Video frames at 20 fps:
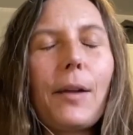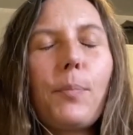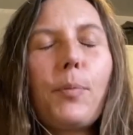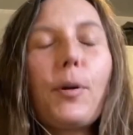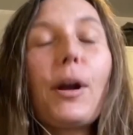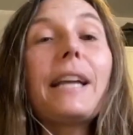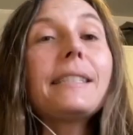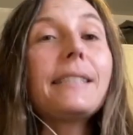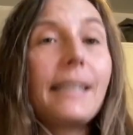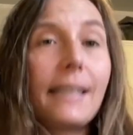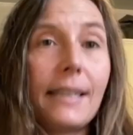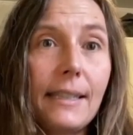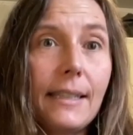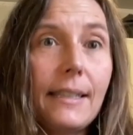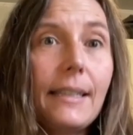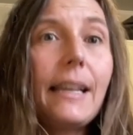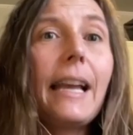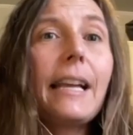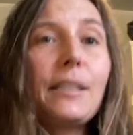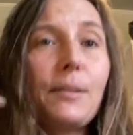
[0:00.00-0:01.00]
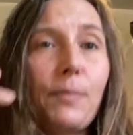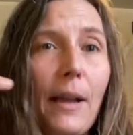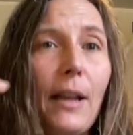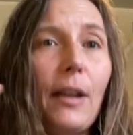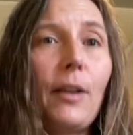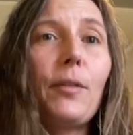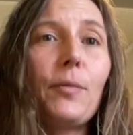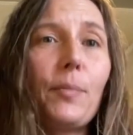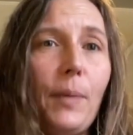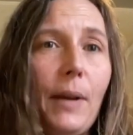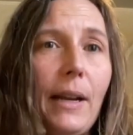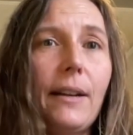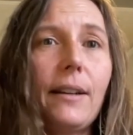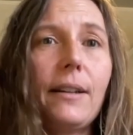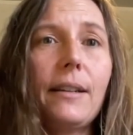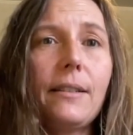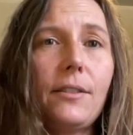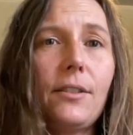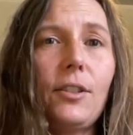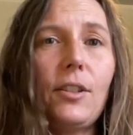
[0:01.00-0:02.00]
present as my own
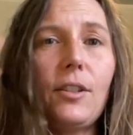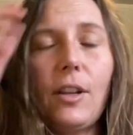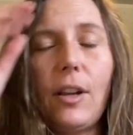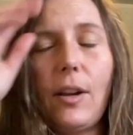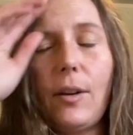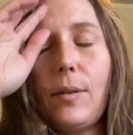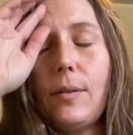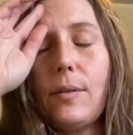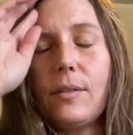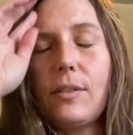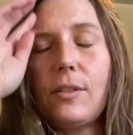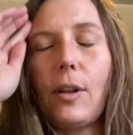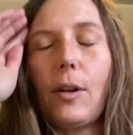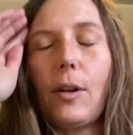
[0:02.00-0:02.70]
parents, so